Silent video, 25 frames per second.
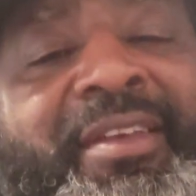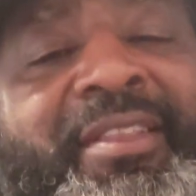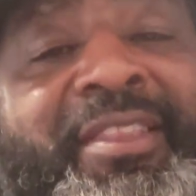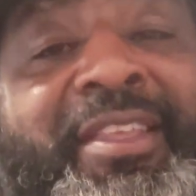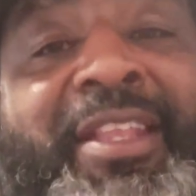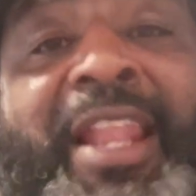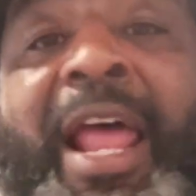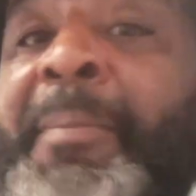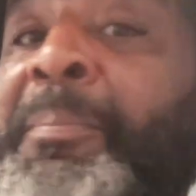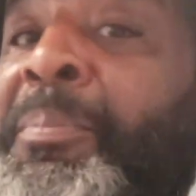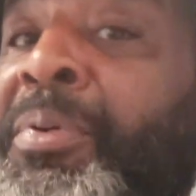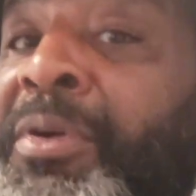
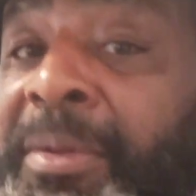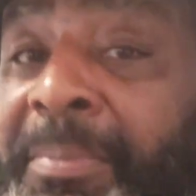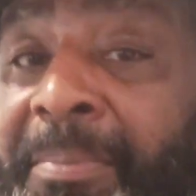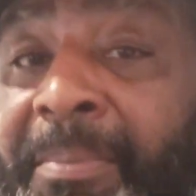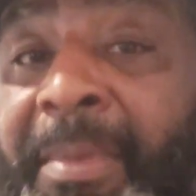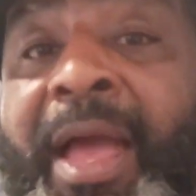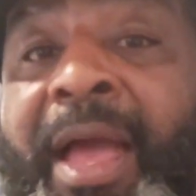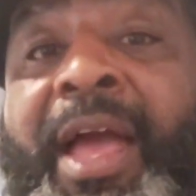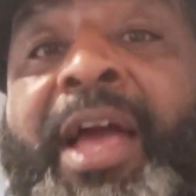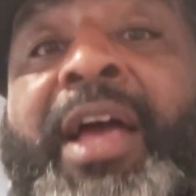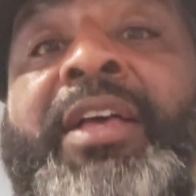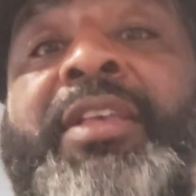And then I put
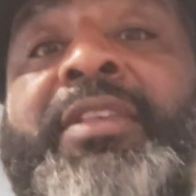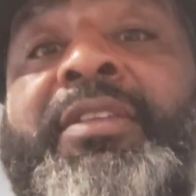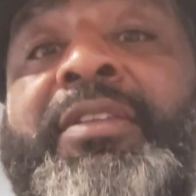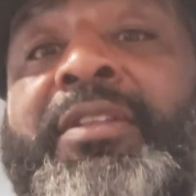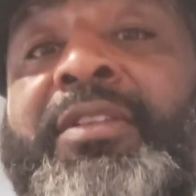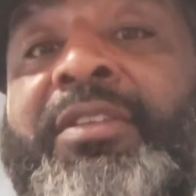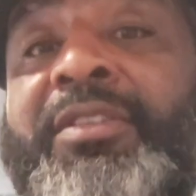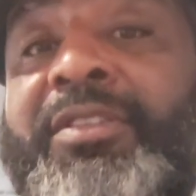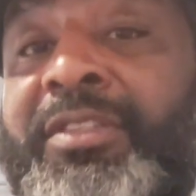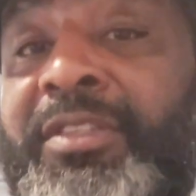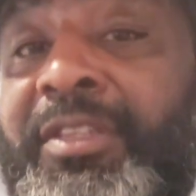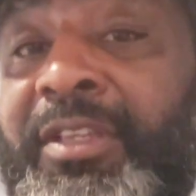mine
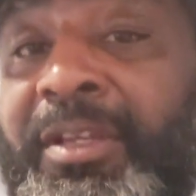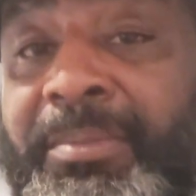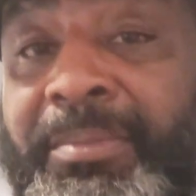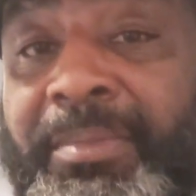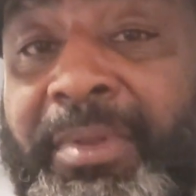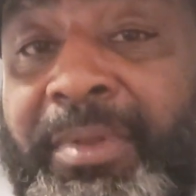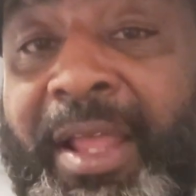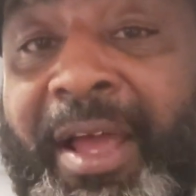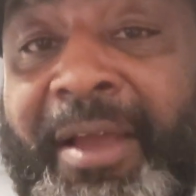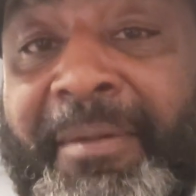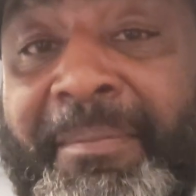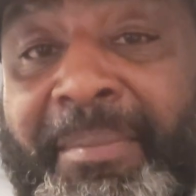in a
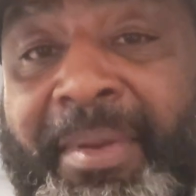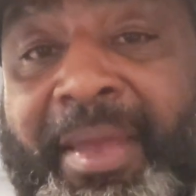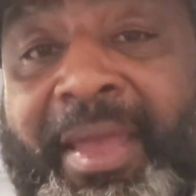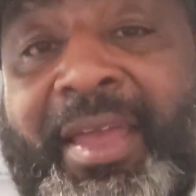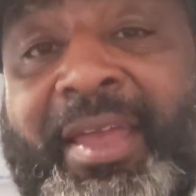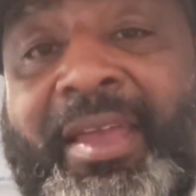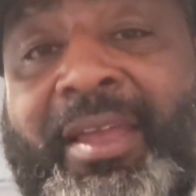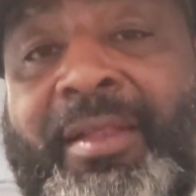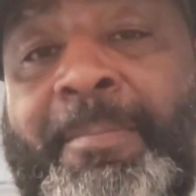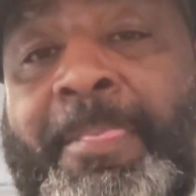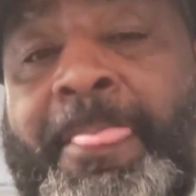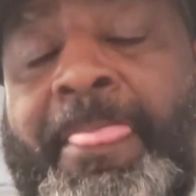Ziploc
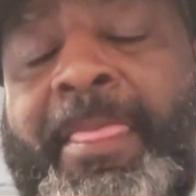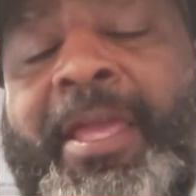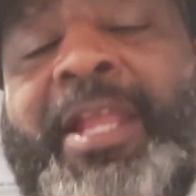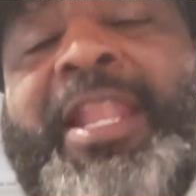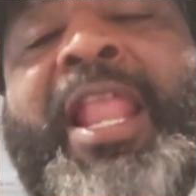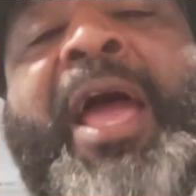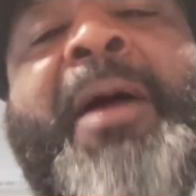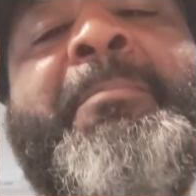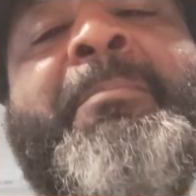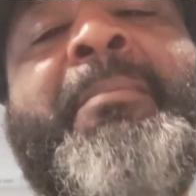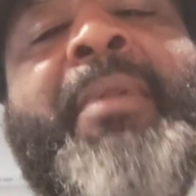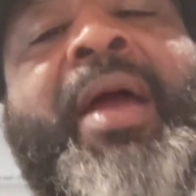bag,
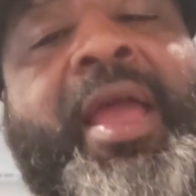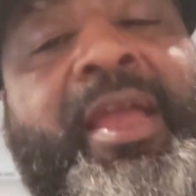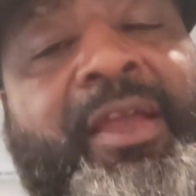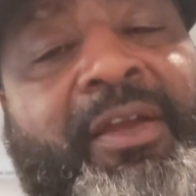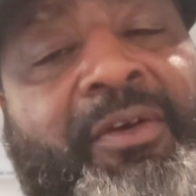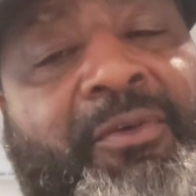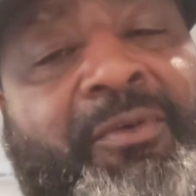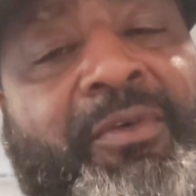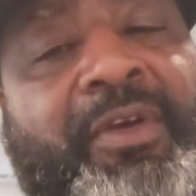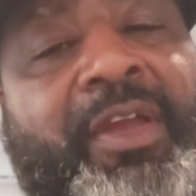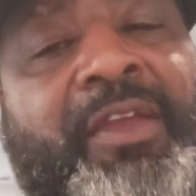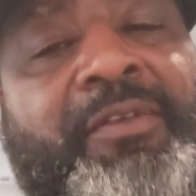and I
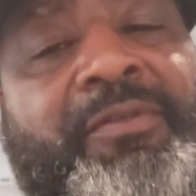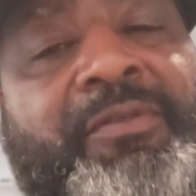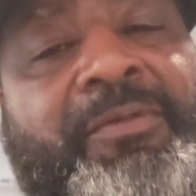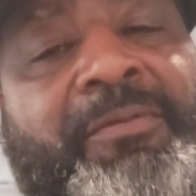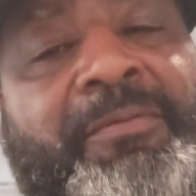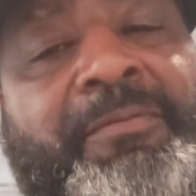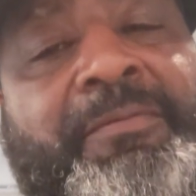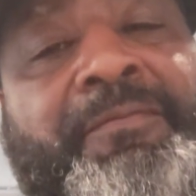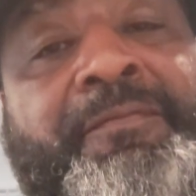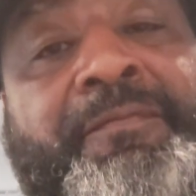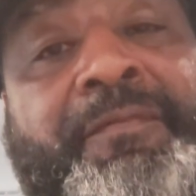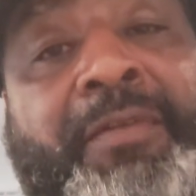
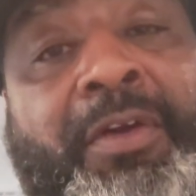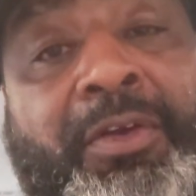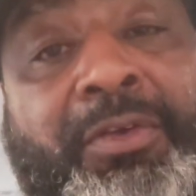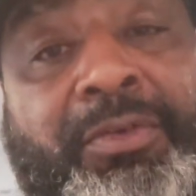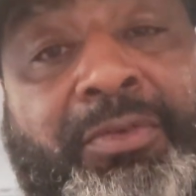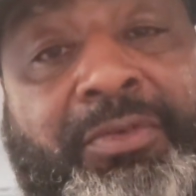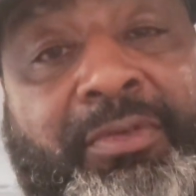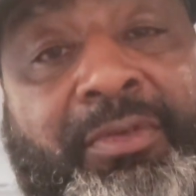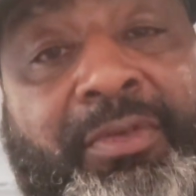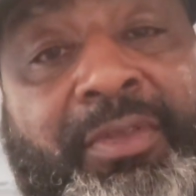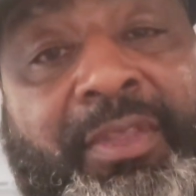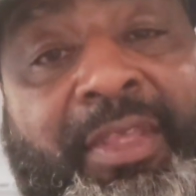microwave them
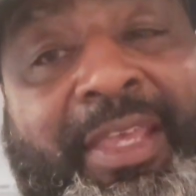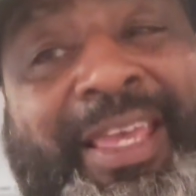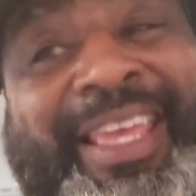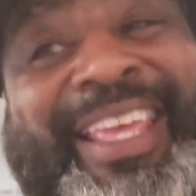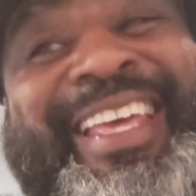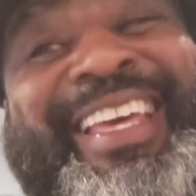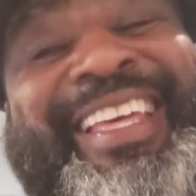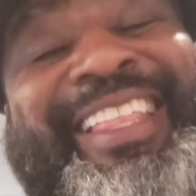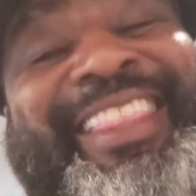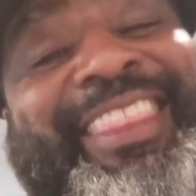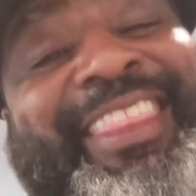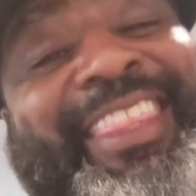first.
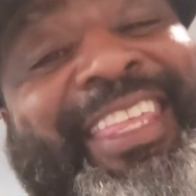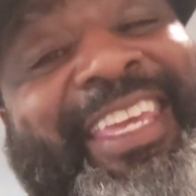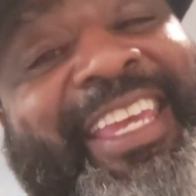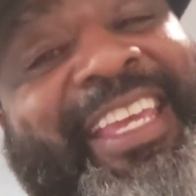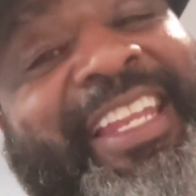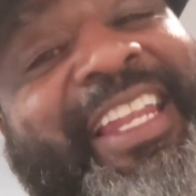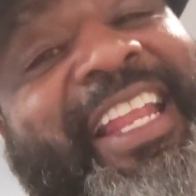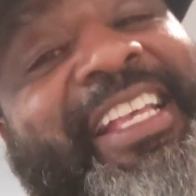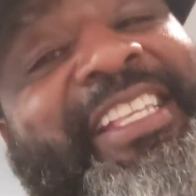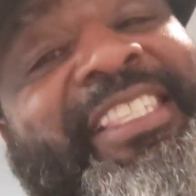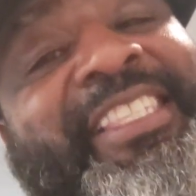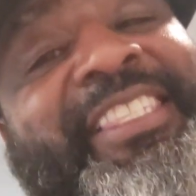
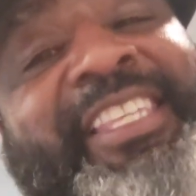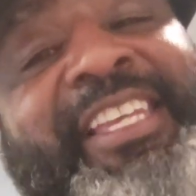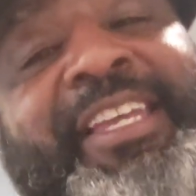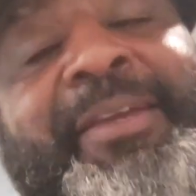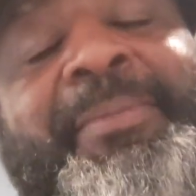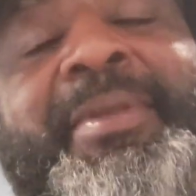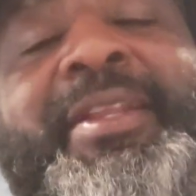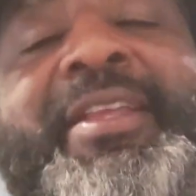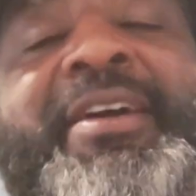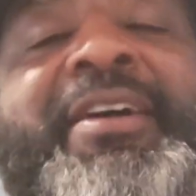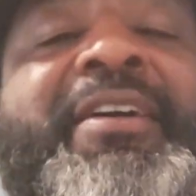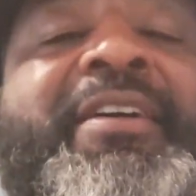Then I
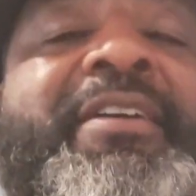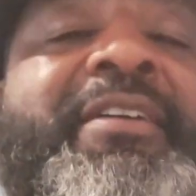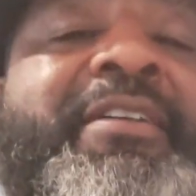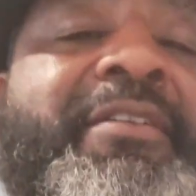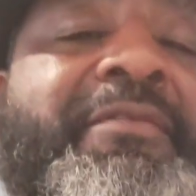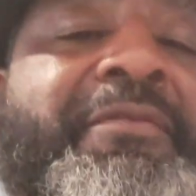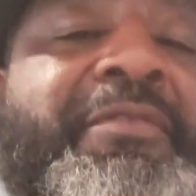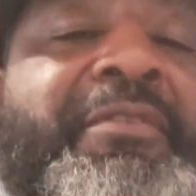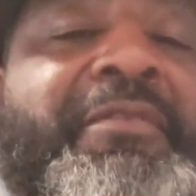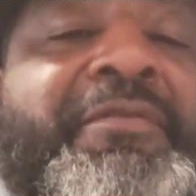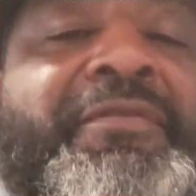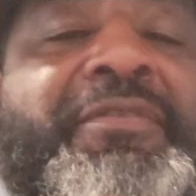stick them in the
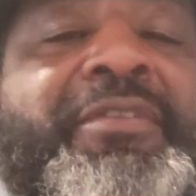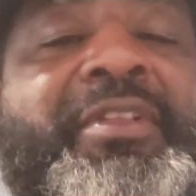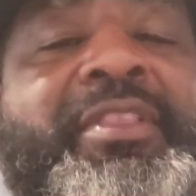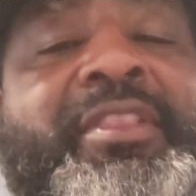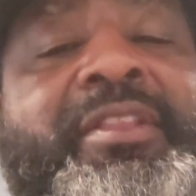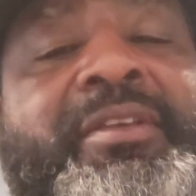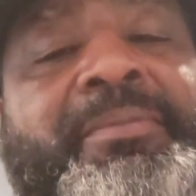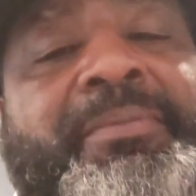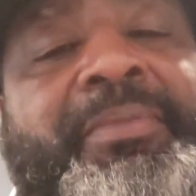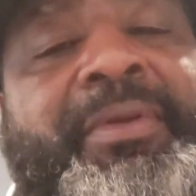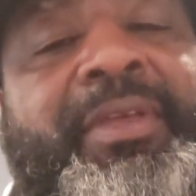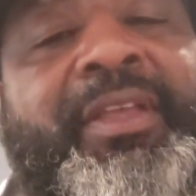oven for
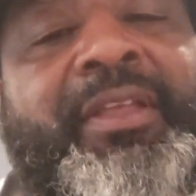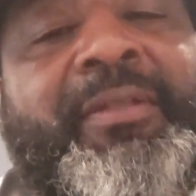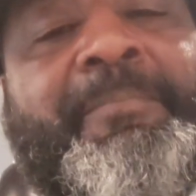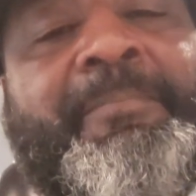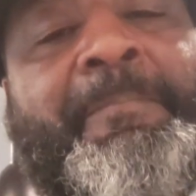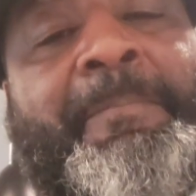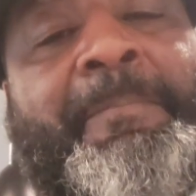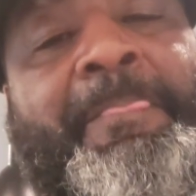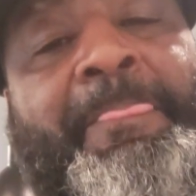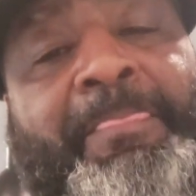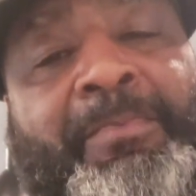a little bit.